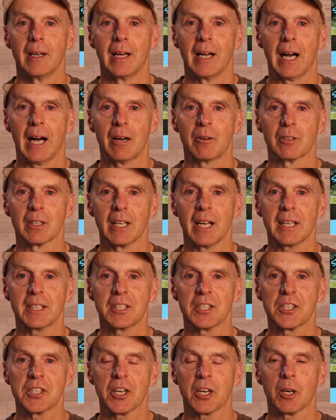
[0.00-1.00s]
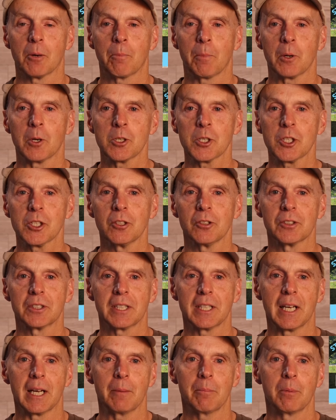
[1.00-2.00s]
I would like to share a personal
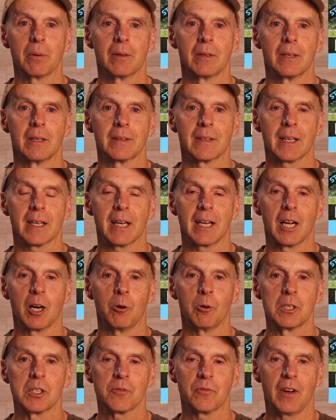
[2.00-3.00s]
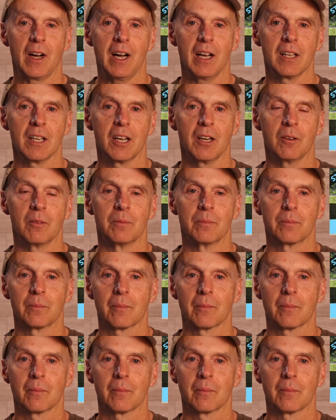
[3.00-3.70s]
tip that I always follow.